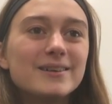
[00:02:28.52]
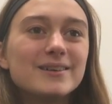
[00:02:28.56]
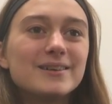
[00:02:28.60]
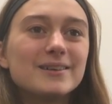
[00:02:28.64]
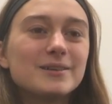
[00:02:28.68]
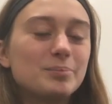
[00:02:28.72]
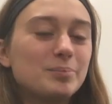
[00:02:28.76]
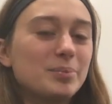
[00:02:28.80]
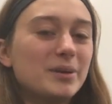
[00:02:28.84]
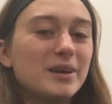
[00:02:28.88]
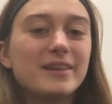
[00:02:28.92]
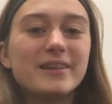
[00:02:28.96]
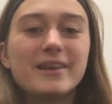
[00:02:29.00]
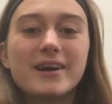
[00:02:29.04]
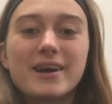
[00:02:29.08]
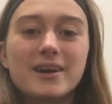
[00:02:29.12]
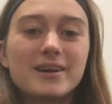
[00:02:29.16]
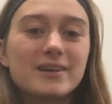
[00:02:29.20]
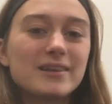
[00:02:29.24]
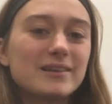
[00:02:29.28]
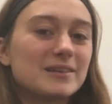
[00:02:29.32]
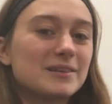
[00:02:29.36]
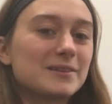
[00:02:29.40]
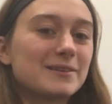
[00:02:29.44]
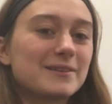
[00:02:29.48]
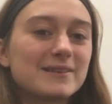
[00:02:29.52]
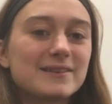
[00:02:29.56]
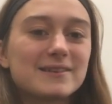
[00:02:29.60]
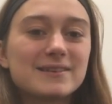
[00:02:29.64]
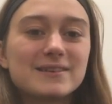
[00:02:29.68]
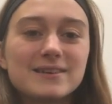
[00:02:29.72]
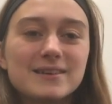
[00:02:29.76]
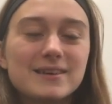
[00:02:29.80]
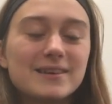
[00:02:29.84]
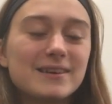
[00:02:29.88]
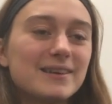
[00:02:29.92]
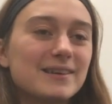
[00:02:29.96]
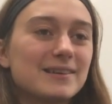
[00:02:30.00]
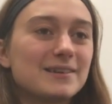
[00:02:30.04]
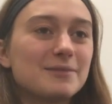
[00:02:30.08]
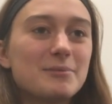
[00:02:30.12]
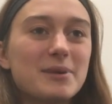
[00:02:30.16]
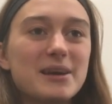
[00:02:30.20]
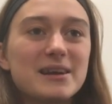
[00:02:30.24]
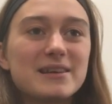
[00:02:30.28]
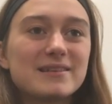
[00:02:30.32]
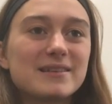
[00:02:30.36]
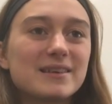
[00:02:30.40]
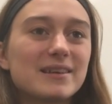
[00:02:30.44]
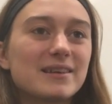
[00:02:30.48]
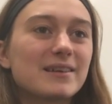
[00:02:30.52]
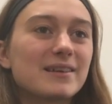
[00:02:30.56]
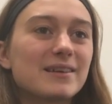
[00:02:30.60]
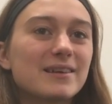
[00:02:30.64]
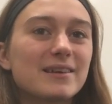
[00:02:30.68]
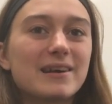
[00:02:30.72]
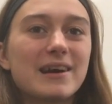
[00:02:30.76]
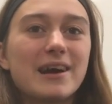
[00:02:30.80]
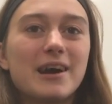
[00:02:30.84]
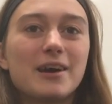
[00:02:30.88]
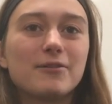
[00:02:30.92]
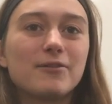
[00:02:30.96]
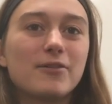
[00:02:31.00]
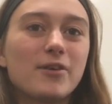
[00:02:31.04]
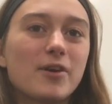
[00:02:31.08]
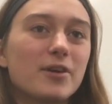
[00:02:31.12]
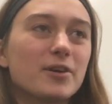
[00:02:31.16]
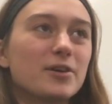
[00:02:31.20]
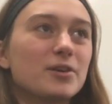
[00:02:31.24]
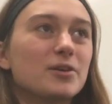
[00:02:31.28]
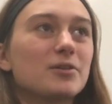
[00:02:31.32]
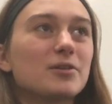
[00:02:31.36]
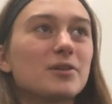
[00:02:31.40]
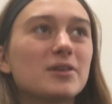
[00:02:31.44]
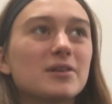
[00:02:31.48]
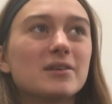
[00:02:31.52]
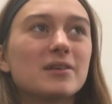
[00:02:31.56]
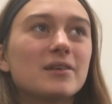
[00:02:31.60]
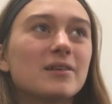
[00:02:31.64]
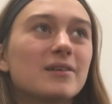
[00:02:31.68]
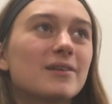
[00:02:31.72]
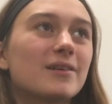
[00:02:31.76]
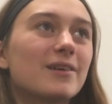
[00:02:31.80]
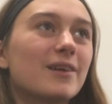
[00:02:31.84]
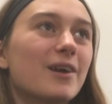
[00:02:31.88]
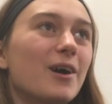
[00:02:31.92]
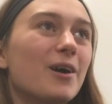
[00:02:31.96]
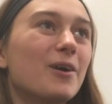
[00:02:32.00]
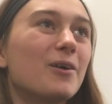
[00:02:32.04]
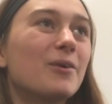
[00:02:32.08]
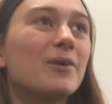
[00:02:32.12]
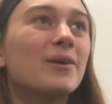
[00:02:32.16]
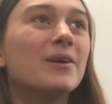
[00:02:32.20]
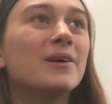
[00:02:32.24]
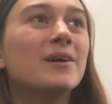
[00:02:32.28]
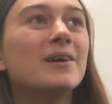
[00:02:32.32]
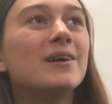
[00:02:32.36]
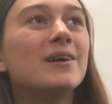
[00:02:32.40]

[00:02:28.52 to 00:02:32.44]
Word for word: just be there because it was it's amazing how far you can go.